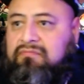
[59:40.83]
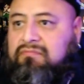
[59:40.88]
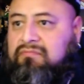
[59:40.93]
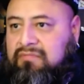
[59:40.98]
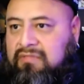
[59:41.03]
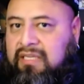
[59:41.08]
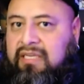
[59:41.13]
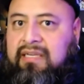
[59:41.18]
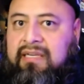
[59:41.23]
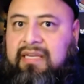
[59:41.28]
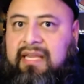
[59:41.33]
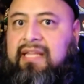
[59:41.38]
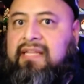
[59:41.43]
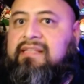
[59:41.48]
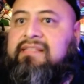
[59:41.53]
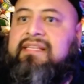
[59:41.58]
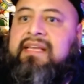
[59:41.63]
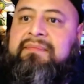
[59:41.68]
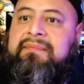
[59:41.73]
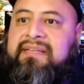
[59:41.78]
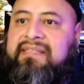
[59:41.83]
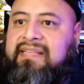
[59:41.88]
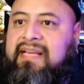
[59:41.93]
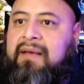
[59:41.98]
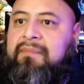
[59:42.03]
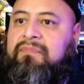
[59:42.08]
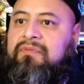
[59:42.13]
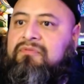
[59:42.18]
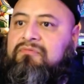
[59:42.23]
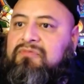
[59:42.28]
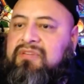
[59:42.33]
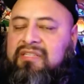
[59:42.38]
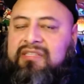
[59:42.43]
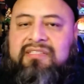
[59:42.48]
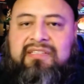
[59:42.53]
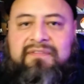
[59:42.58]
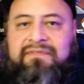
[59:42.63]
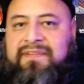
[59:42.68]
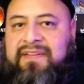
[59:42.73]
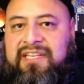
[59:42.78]
Again, the same example. What's
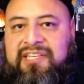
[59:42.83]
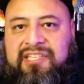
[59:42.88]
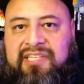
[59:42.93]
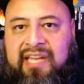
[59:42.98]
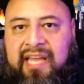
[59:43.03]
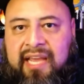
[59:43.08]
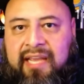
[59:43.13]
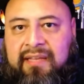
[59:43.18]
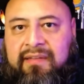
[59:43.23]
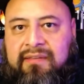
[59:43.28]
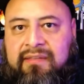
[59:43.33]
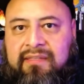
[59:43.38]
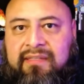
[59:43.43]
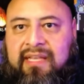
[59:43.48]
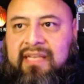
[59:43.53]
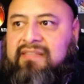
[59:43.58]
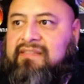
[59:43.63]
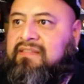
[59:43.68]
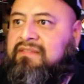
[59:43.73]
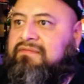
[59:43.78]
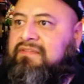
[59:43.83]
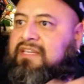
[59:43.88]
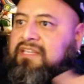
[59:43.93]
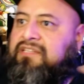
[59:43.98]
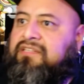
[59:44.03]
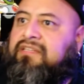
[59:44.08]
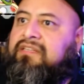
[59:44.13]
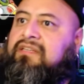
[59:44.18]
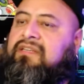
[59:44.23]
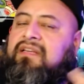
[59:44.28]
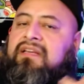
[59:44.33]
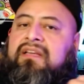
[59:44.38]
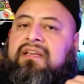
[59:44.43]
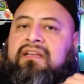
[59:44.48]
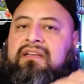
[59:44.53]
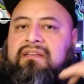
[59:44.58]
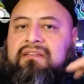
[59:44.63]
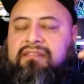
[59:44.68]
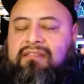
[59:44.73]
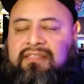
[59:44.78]
the finish line? That's the vision.
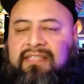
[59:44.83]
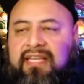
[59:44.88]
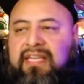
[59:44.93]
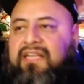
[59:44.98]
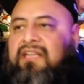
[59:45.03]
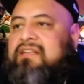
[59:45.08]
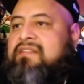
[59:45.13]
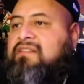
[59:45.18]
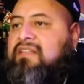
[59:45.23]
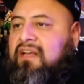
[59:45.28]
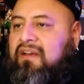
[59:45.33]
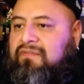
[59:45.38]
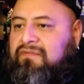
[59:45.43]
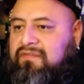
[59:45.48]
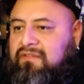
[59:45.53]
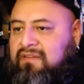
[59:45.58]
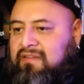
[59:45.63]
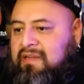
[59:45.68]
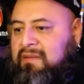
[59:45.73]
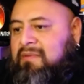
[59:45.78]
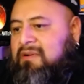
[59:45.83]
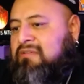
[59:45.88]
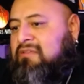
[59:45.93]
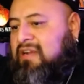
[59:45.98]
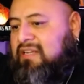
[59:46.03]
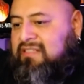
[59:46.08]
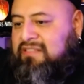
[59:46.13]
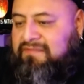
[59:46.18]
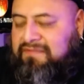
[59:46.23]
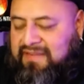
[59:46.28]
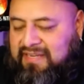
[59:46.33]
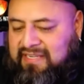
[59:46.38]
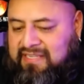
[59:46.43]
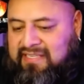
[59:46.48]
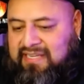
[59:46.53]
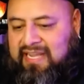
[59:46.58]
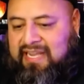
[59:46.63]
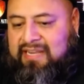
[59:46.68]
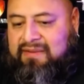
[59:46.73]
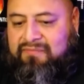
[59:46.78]
Seeing yourself come across the finish
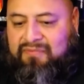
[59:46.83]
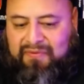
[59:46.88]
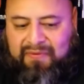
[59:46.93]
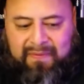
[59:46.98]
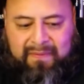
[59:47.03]
line.